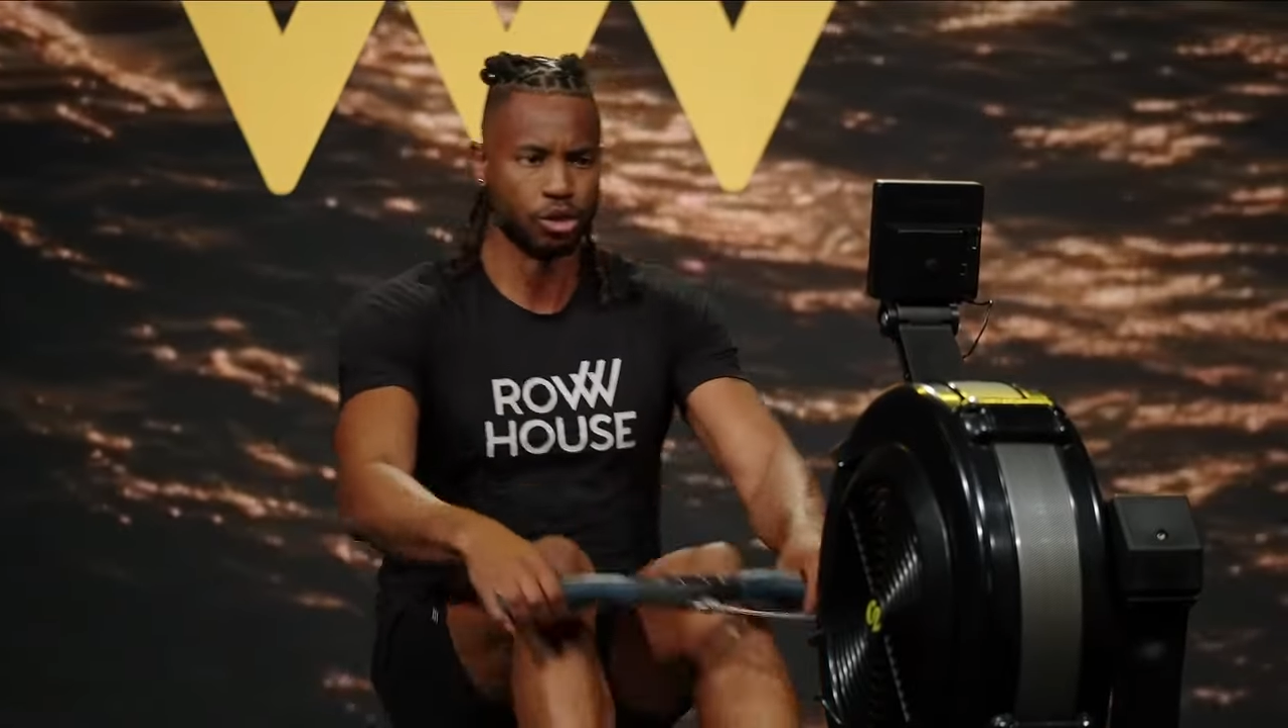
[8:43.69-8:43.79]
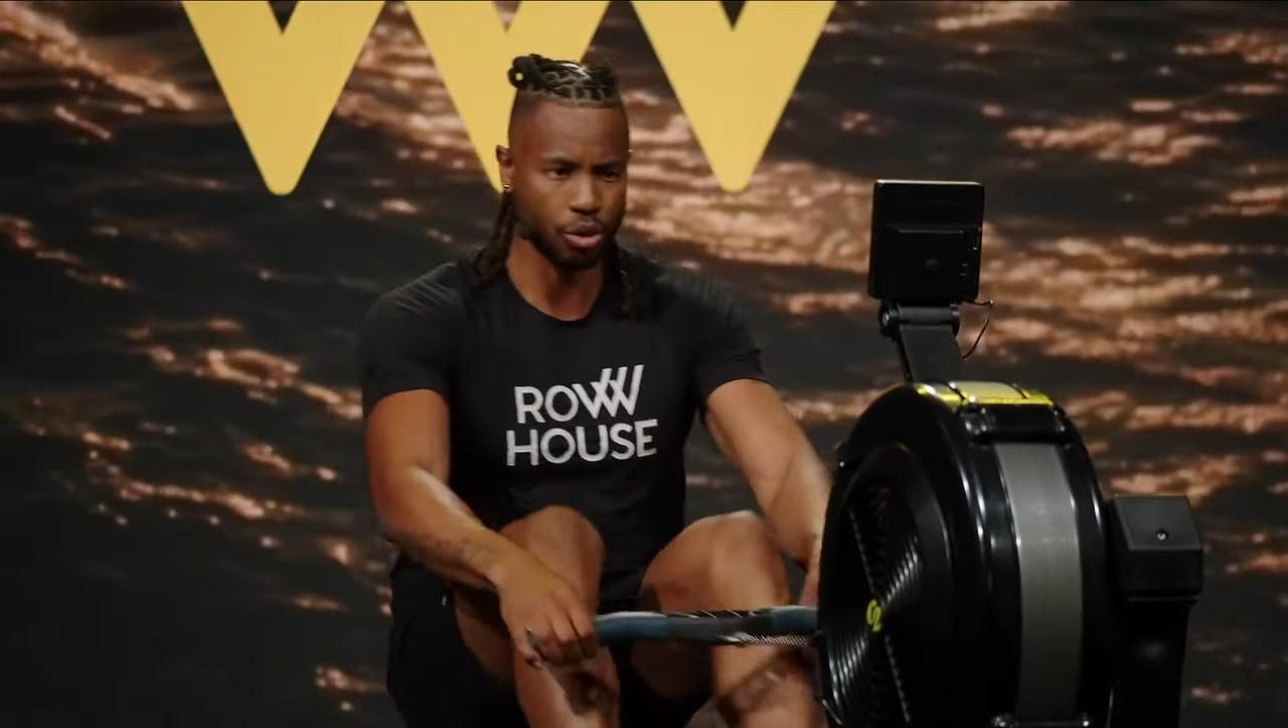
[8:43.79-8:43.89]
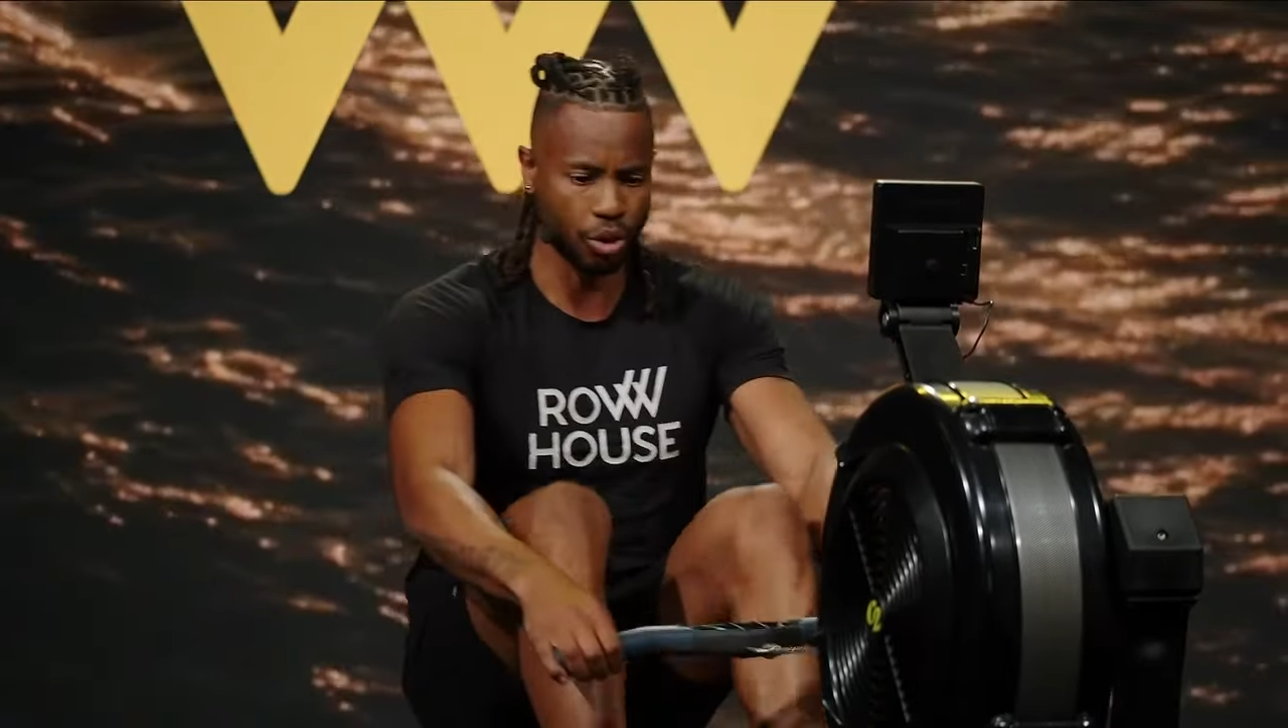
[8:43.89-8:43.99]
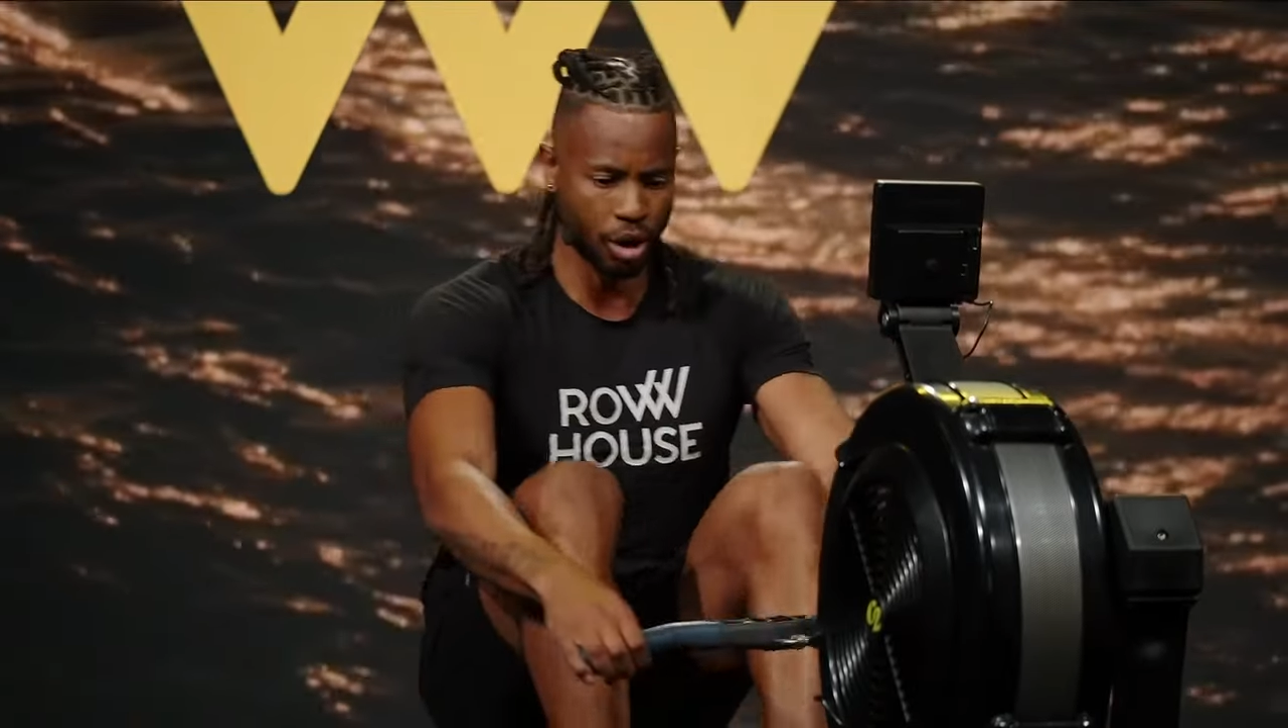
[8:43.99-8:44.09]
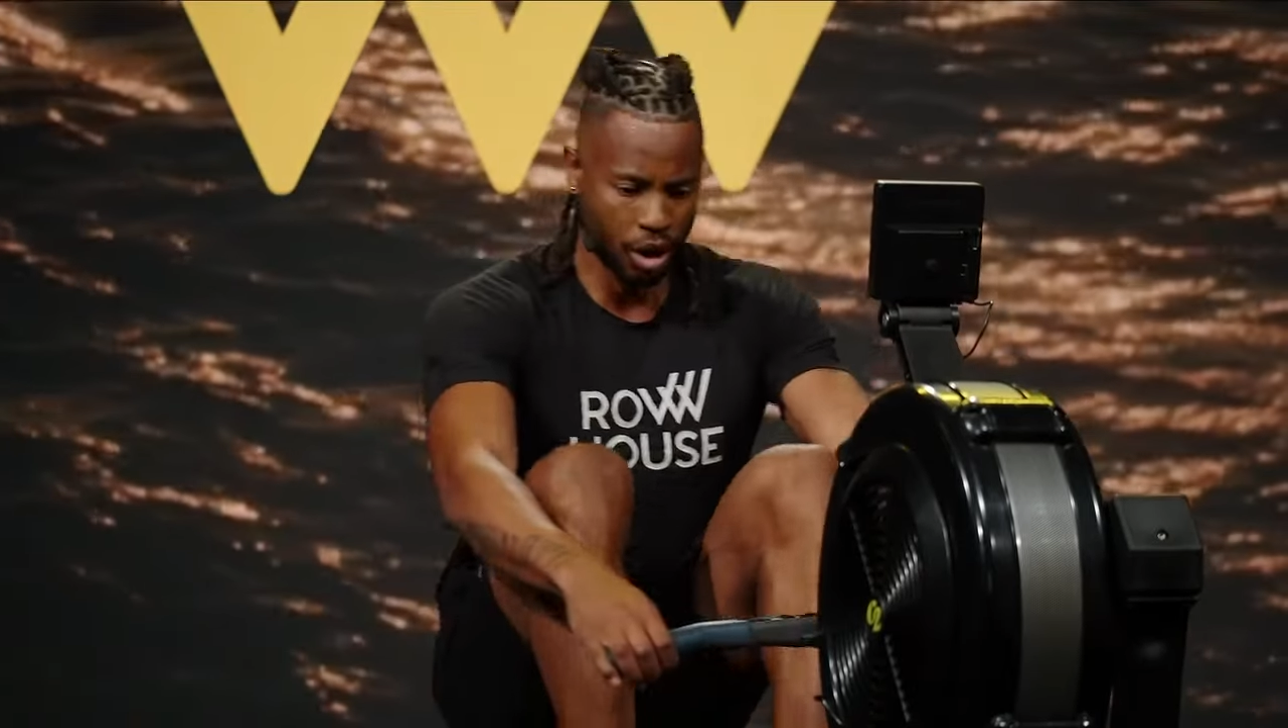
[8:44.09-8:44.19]

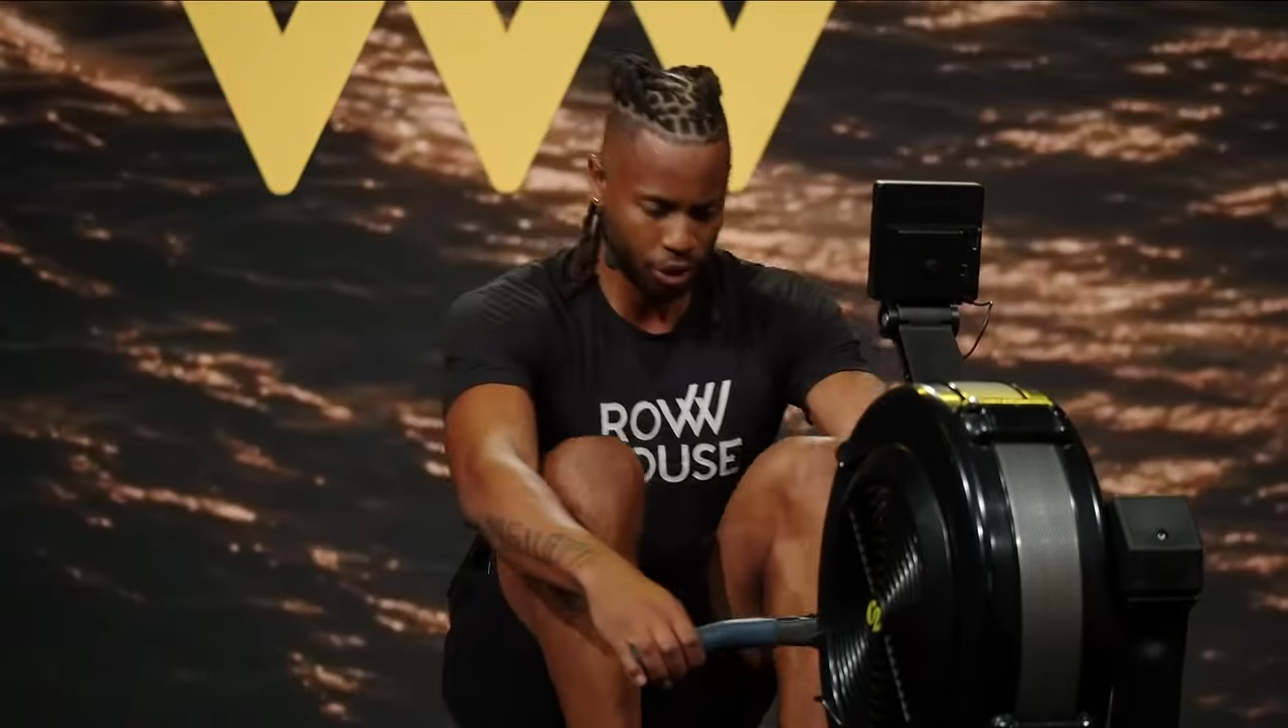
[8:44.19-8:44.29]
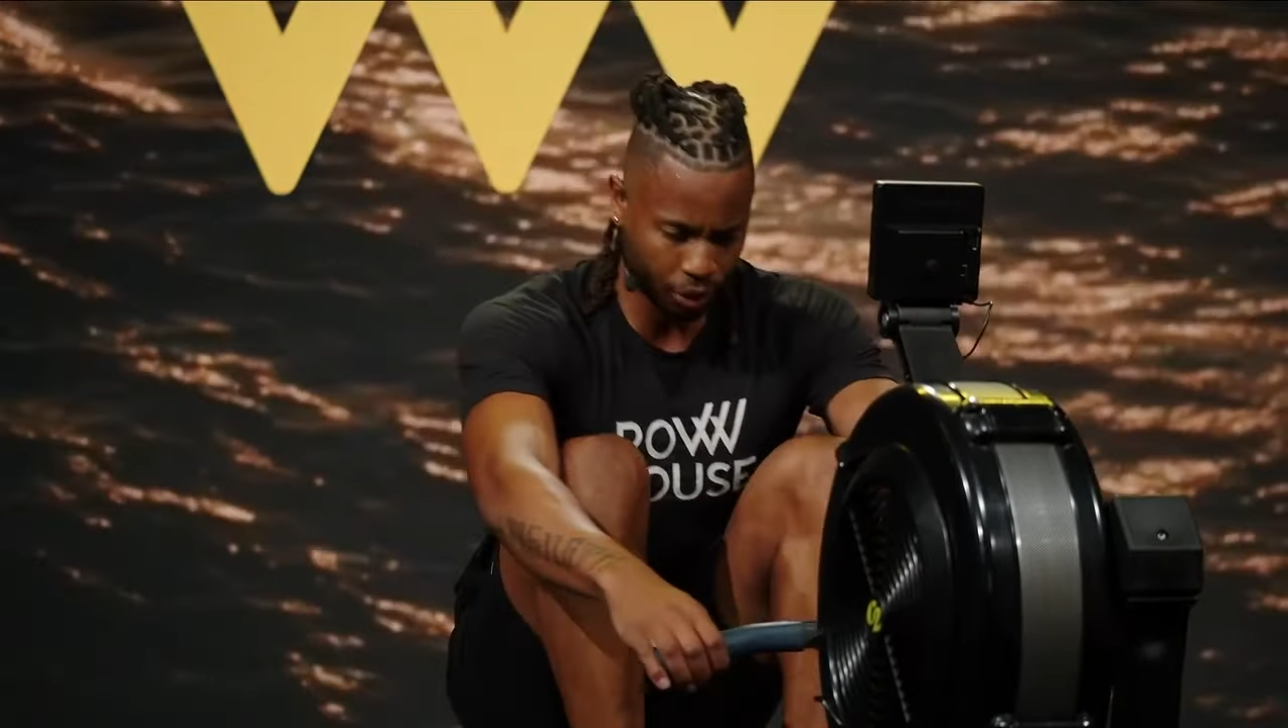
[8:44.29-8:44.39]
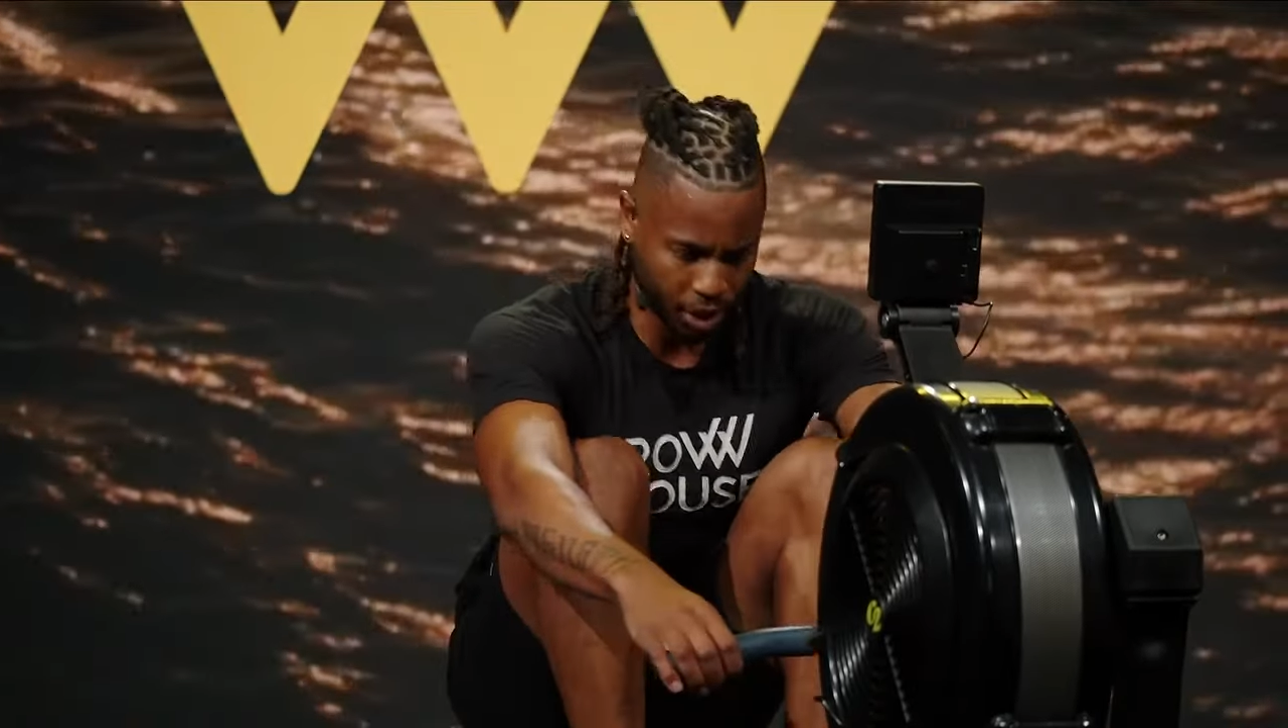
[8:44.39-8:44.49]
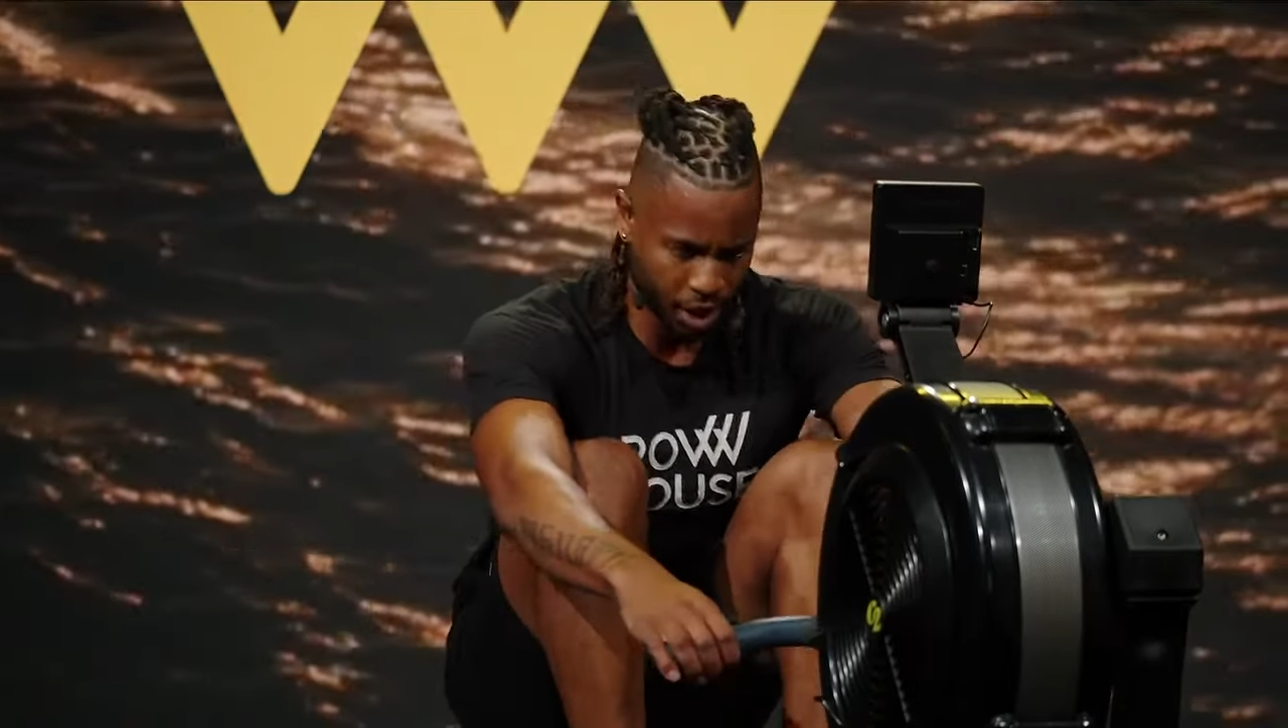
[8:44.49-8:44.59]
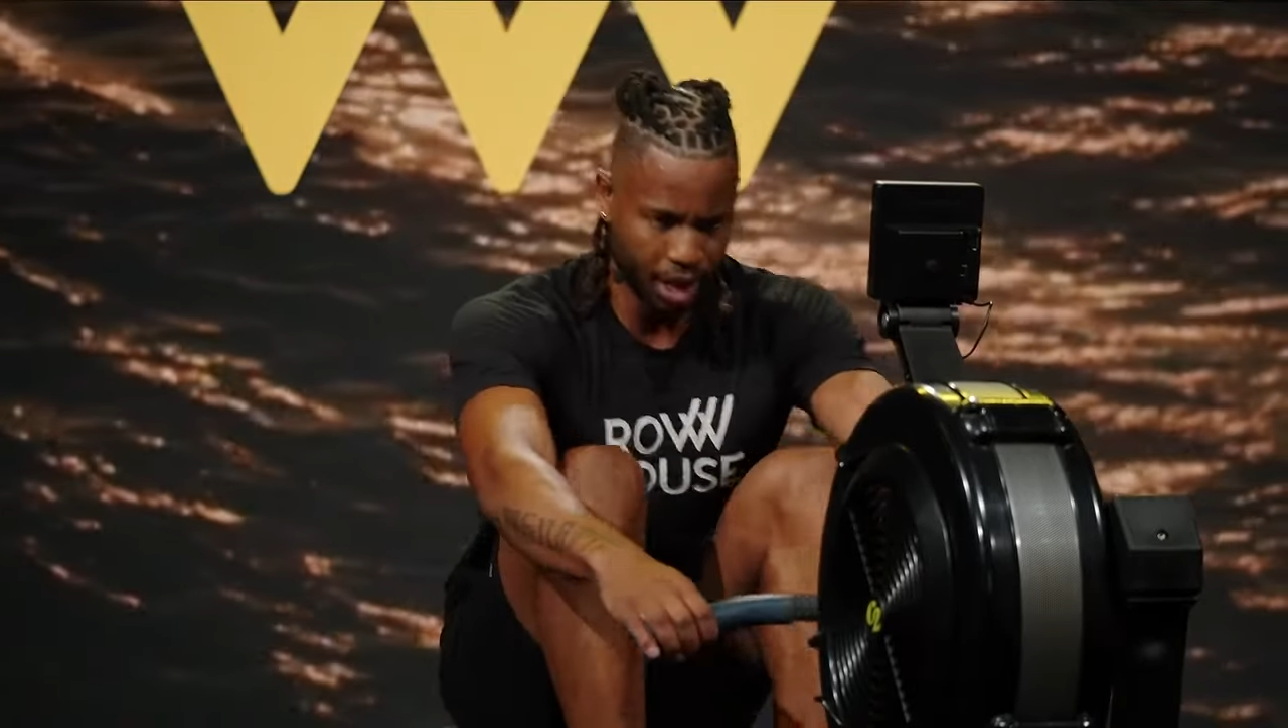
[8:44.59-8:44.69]

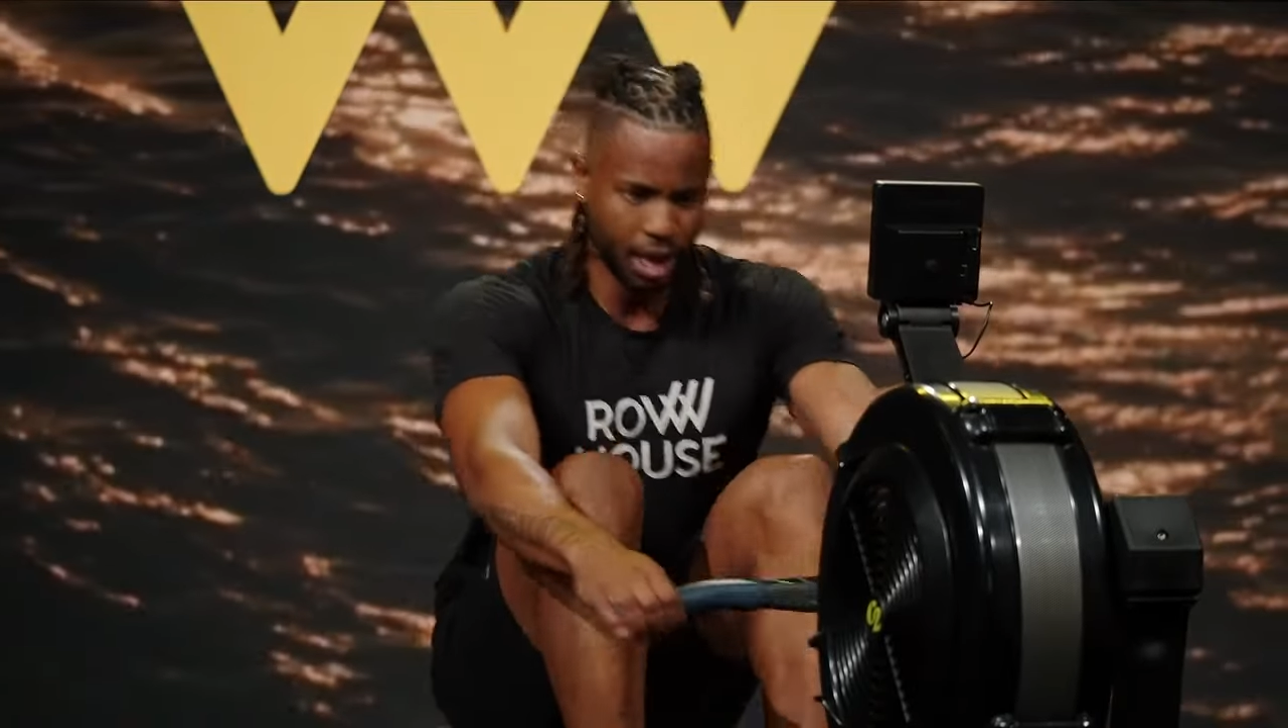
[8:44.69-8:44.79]
3,